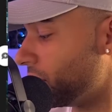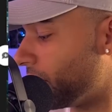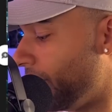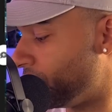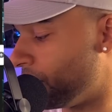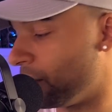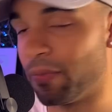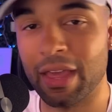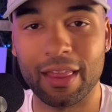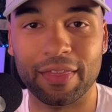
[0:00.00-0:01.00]
Okay, so
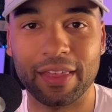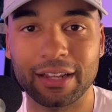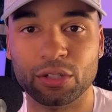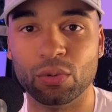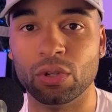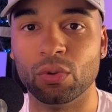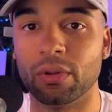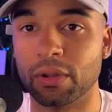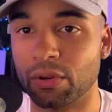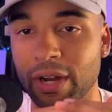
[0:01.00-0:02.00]
the thing is,
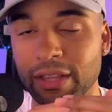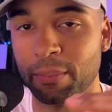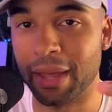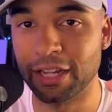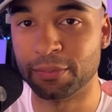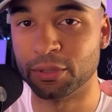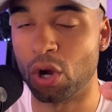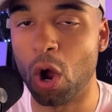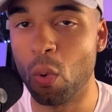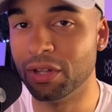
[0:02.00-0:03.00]
you create the base, but you're
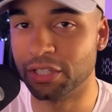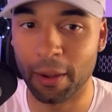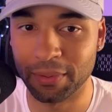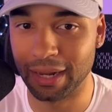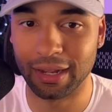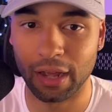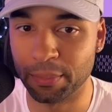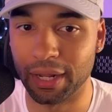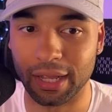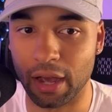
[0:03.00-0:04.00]
always updating
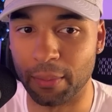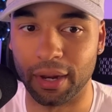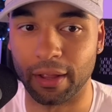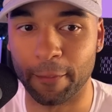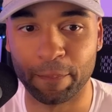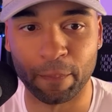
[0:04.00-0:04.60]
it.